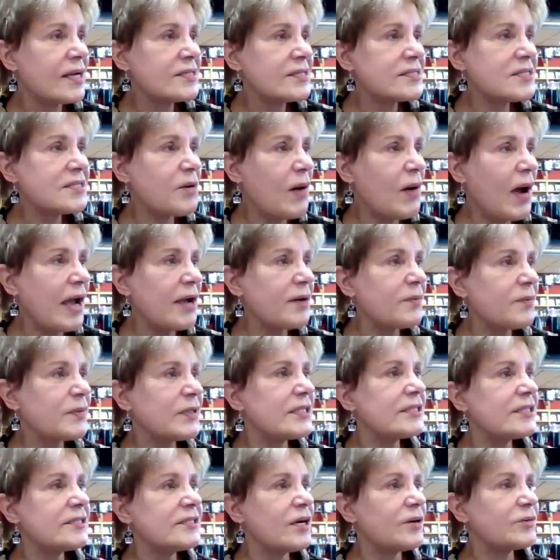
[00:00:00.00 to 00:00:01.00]
So I
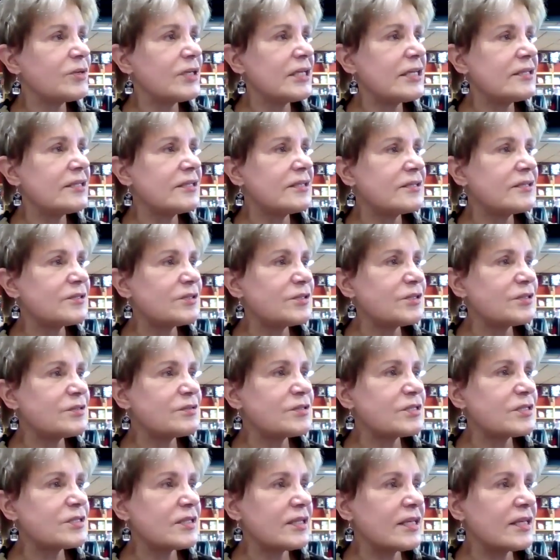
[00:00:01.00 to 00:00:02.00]
really don't need to
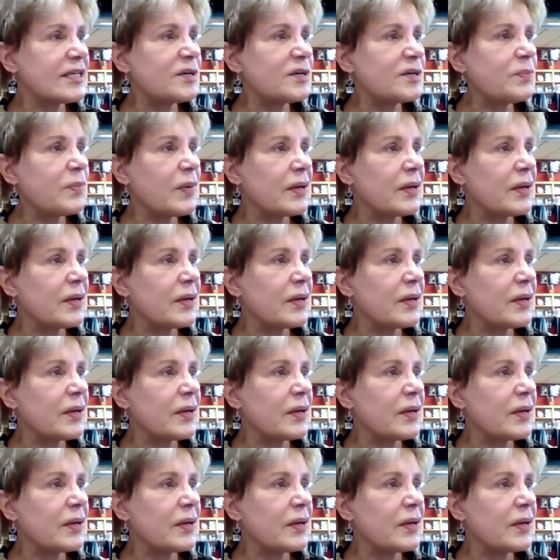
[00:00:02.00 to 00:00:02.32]
introduce Lee,